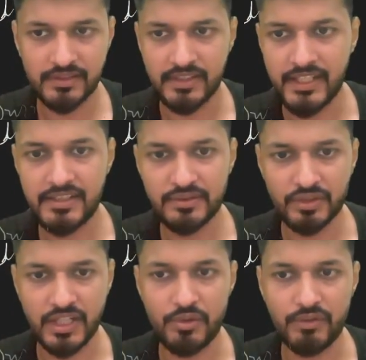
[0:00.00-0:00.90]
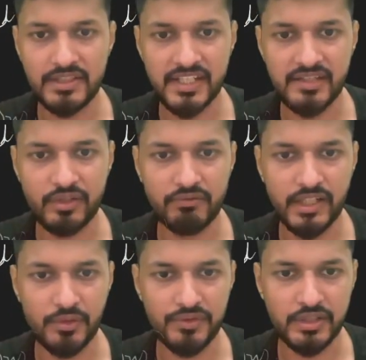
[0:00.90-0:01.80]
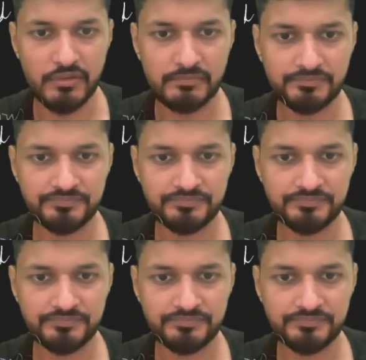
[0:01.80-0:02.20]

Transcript: right? So count will change from 1 to 0.